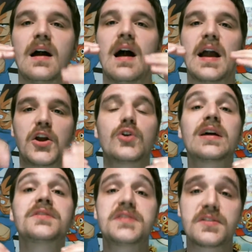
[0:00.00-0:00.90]
I go
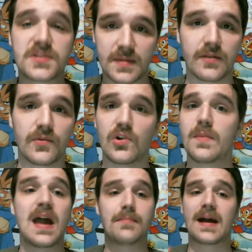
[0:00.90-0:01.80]
downstairs in my room,
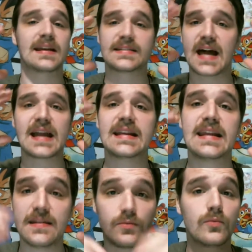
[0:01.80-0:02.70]
and my
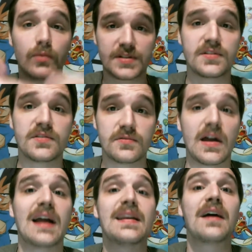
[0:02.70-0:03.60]
anxiety, which is,
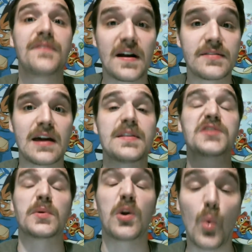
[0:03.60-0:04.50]
I now found out
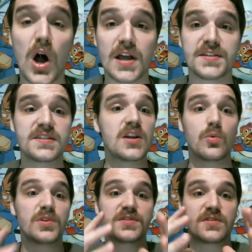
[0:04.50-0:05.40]
that's what it was
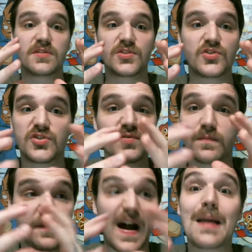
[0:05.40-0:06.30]

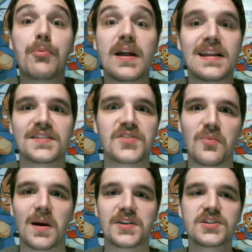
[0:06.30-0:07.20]
vibrating so
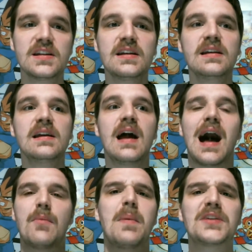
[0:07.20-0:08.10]
much.
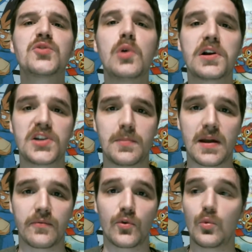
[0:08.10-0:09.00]
I'm about to walk into my
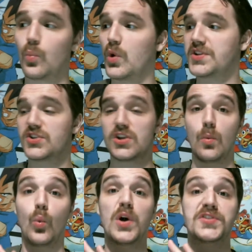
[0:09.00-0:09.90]
room, which
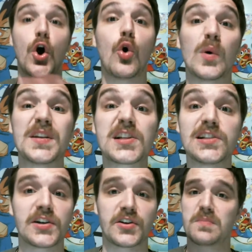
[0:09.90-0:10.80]
was always
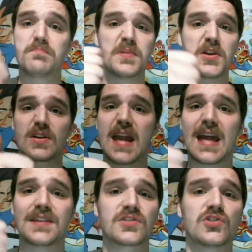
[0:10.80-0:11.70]
cluttered. Beer
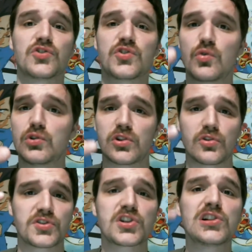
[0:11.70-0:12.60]
cans,
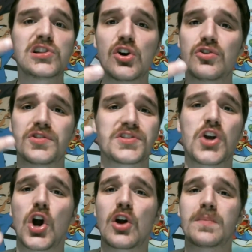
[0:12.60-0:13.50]
controllers, clothes,
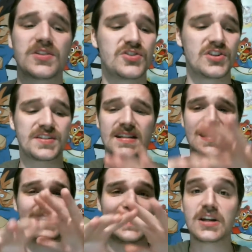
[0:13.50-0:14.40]
garbage, just,
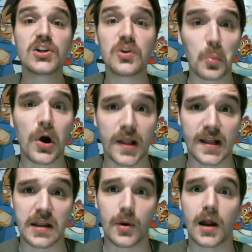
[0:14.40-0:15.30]
you couldn't walk
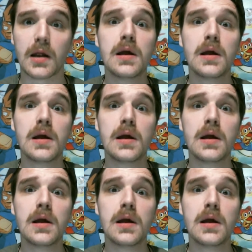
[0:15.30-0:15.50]
anywhere.